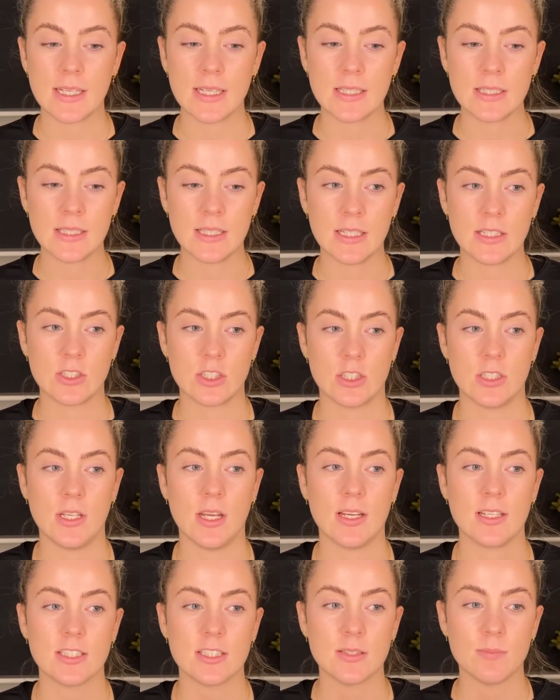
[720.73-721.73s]
It literally
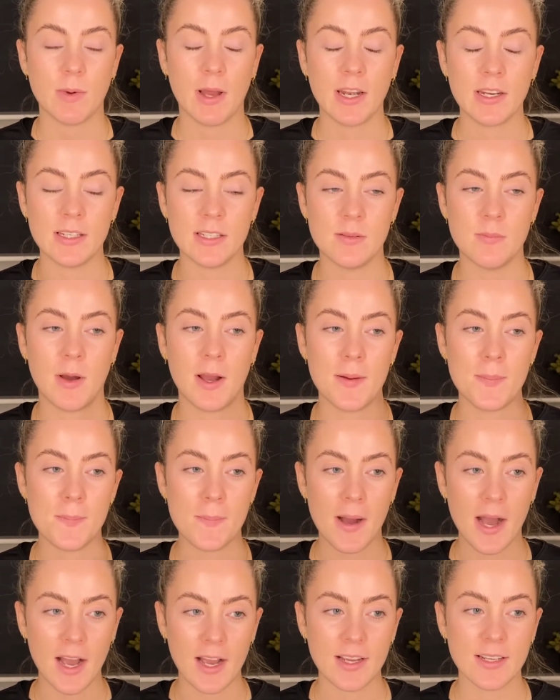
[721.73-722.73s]
expanded my
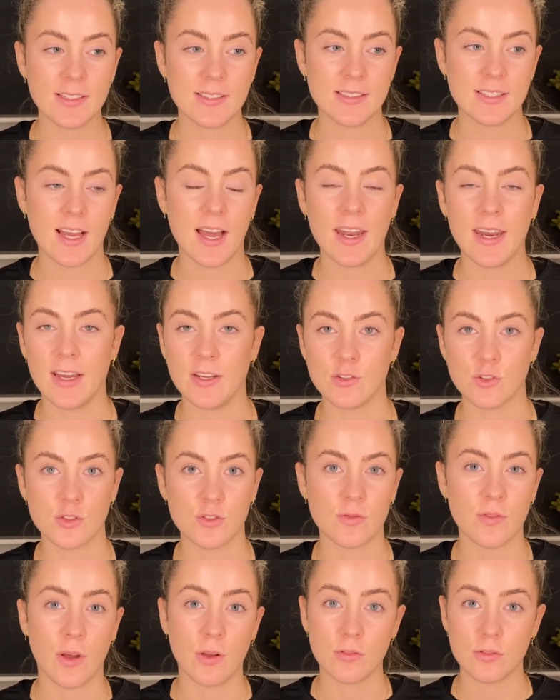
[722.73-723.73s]
mind and I
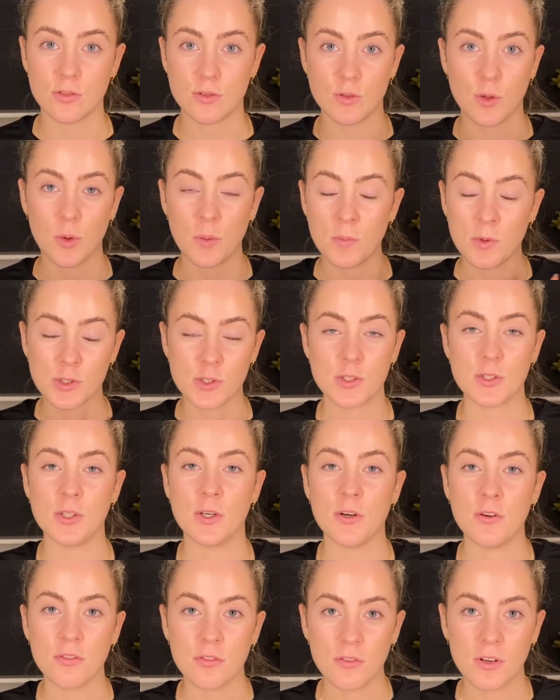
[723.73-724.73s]
just felt so much
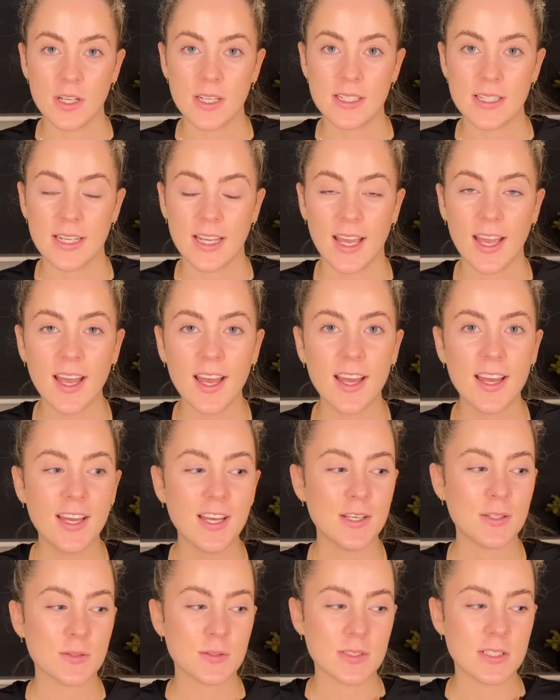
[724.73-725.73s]
love reading it.
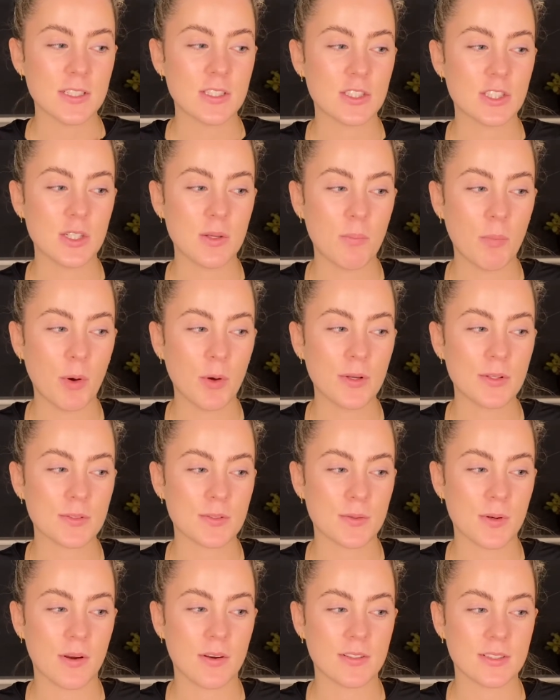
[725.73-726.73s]
There's literally points
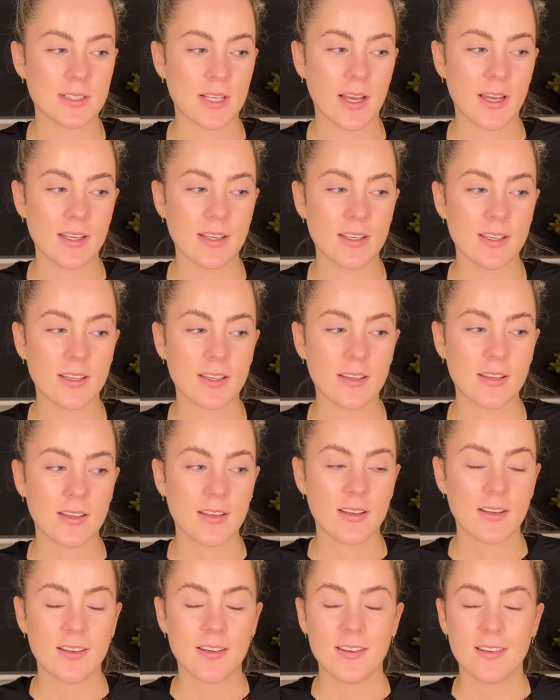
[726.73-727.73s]
where I was like
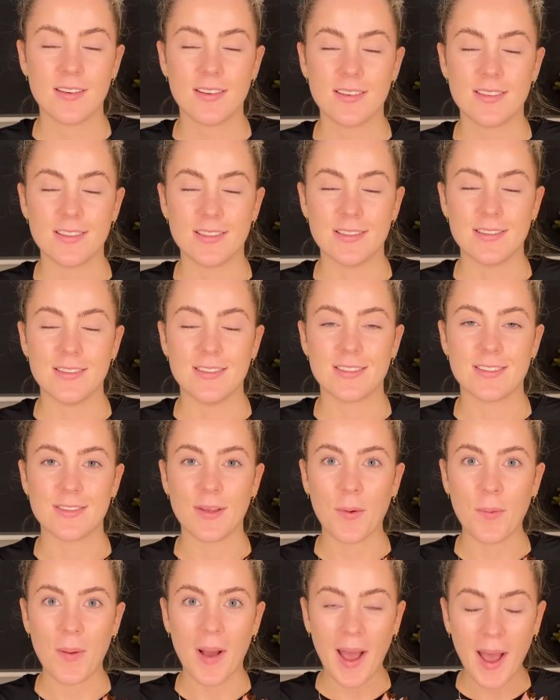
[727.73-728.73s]

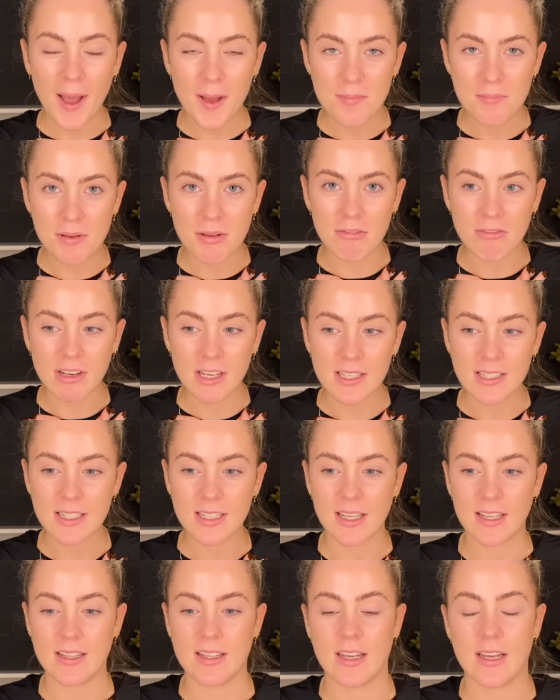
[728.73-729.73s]
so happy reading
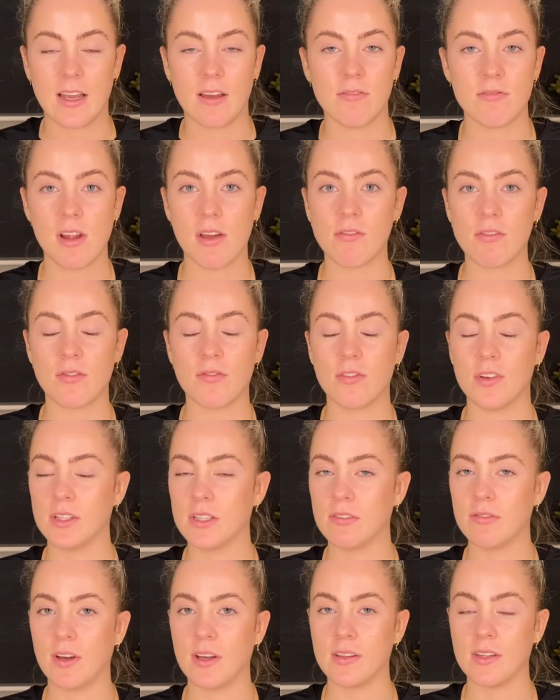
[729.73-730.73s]
it, like I've never fully
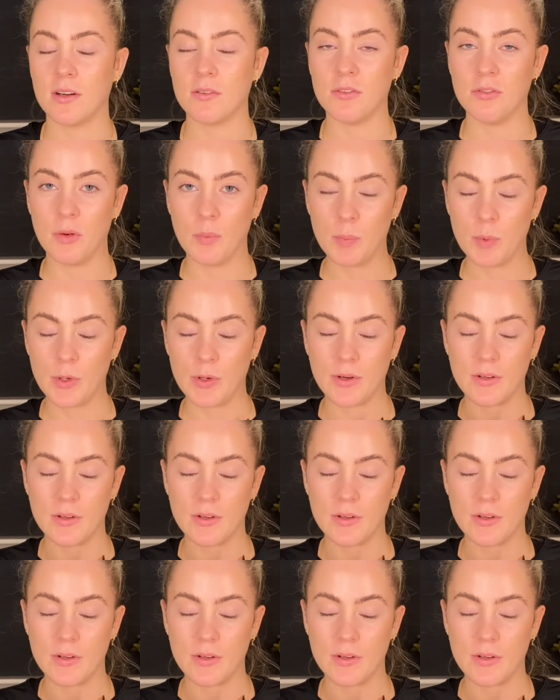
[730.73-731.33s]
felt that with a book.